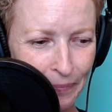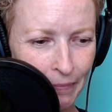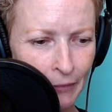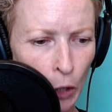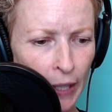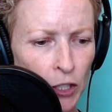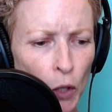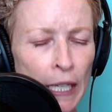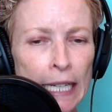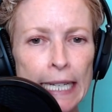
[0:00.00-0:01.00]
Okay,
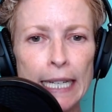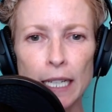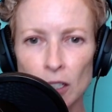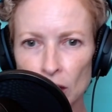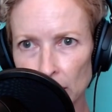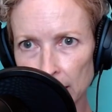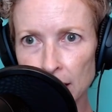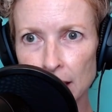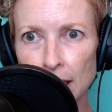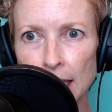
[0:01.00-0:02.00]
so here's the
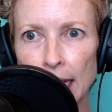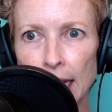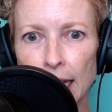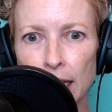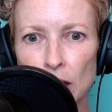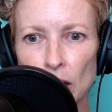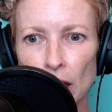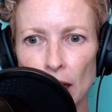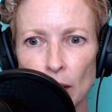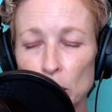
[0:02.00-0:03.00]
list, and
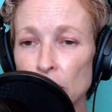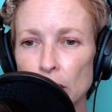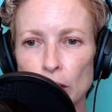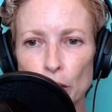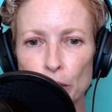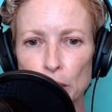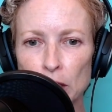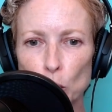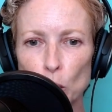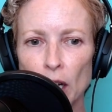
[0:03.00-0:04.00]
we're just going to go through
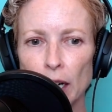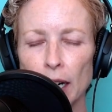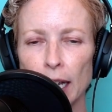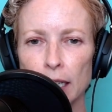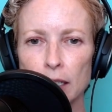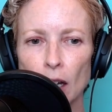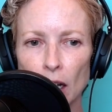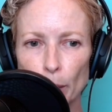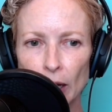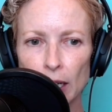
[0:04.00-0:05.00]
each one and
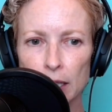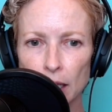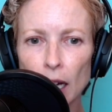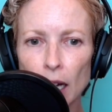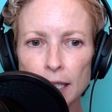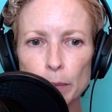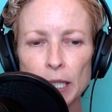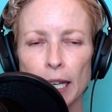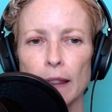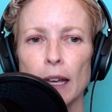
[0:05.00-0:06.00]
talk about it as a concept,
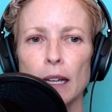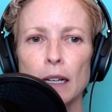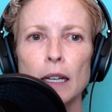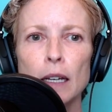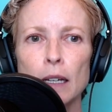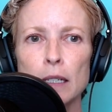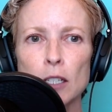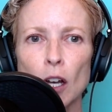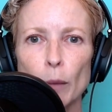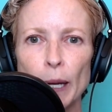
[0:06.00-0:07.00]
and then
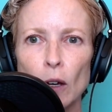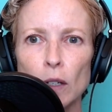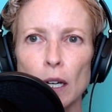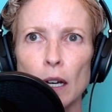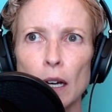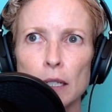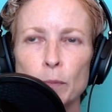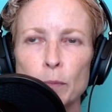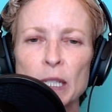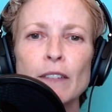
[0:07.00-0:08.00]
talk about
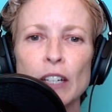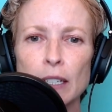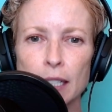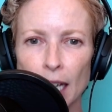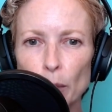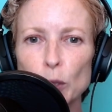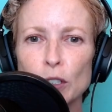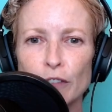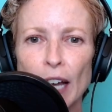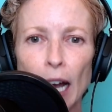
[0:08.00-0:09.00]
specific
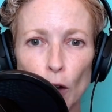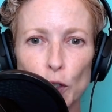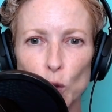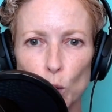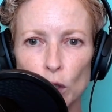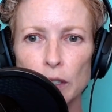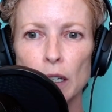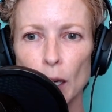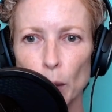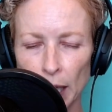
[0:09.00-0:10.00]
examples of how you would
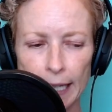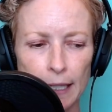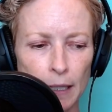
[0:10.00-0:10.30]
apply it.